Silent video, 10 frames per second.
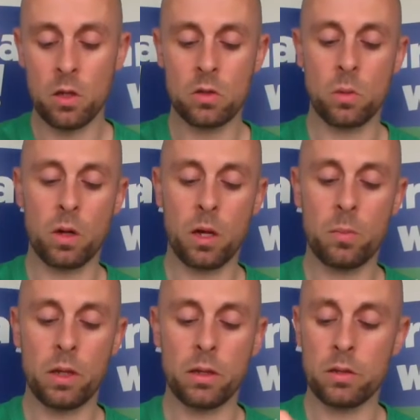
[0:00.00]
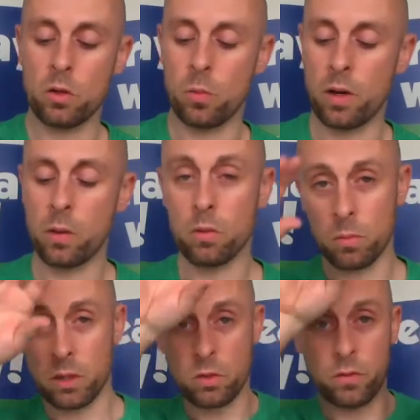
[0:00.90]
So when I pick this up, I want
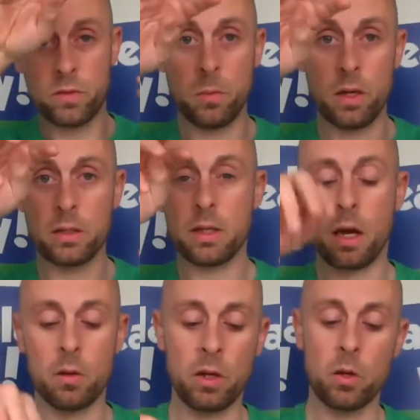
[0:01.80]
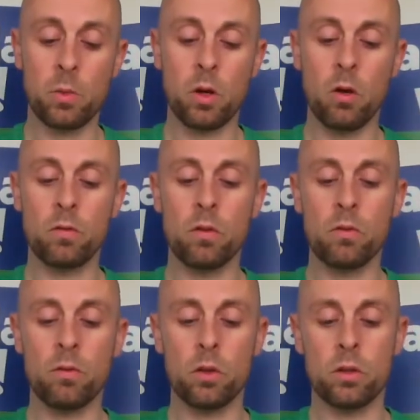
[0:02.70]
my tufty bit to kind of be coming over the
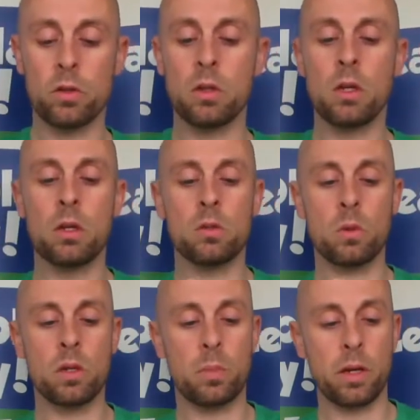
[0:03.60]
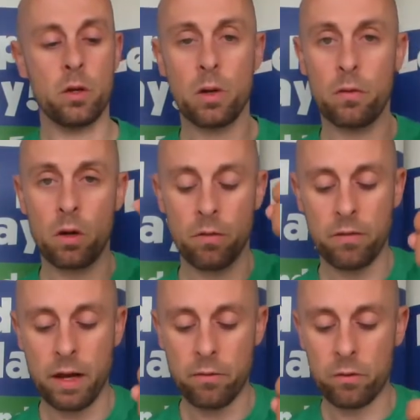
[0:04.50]
front. So while I pick it up, I've got a
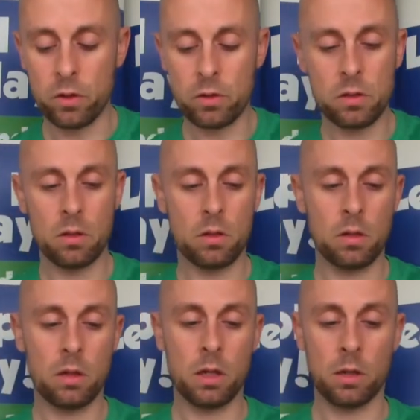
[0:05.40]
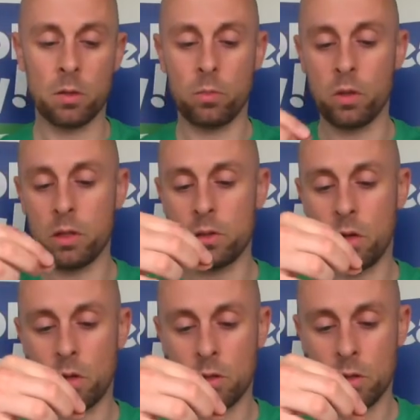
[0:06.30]
flat front, and I'm going to put this
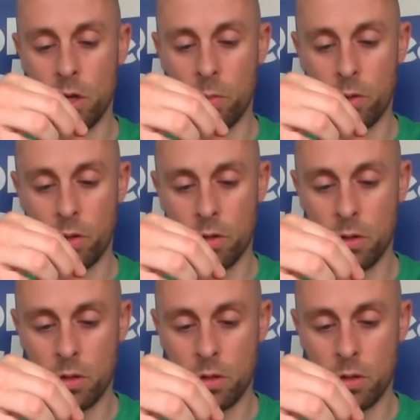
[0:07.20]
on the top.